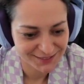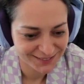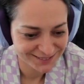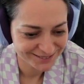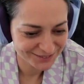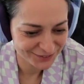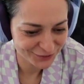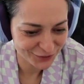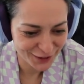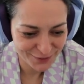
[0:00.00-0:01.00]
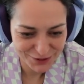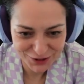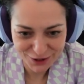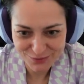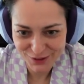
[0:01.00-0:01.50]
famous
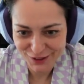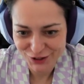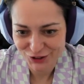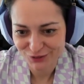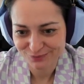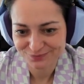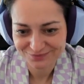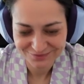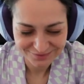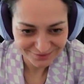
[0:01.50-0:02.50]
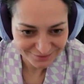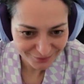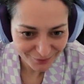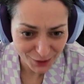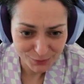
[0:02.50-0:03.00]
combination.
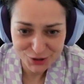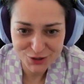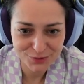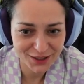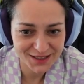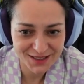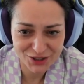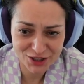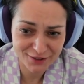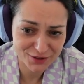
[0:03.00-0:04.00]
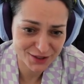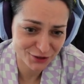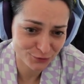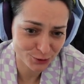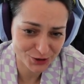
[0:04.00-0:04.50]
Bishop takes h7,
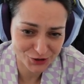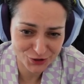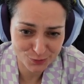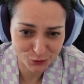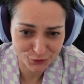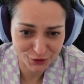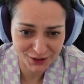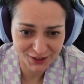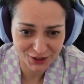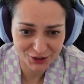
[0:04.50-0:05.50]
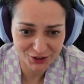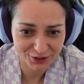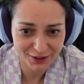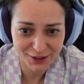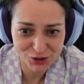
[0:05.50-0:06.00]
that works just perfectly here.
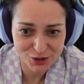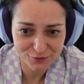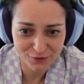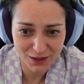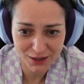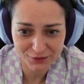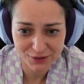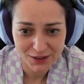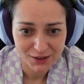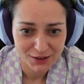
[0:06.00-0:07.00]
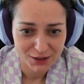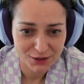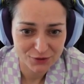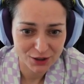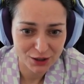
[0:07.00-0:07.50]
Knight g5,
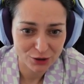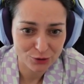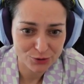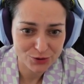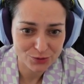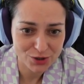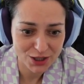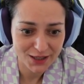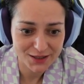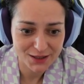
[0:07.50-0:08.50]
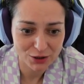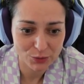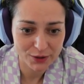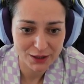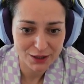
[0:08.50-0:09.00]
if the king goes to g8, then
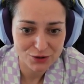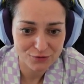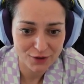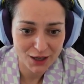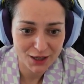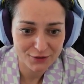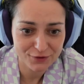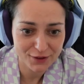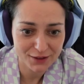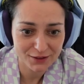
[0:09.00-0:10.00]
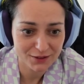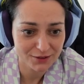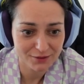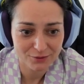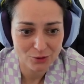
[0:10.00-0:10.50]
queen h5, and
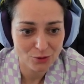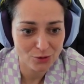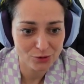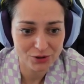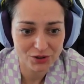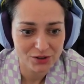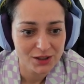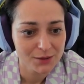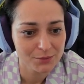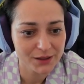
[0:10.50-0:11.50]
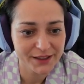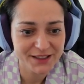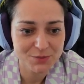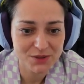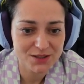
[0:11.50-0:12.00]
all
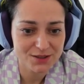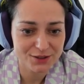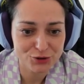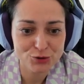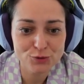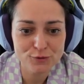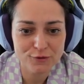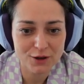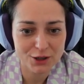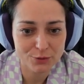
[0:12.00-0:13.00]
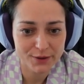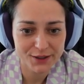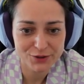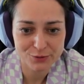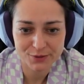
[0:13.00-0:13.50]
black's pieces are too far away
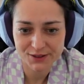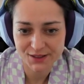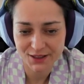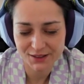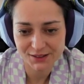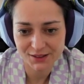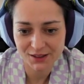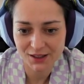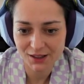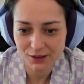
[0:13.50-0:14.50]
to protect the king.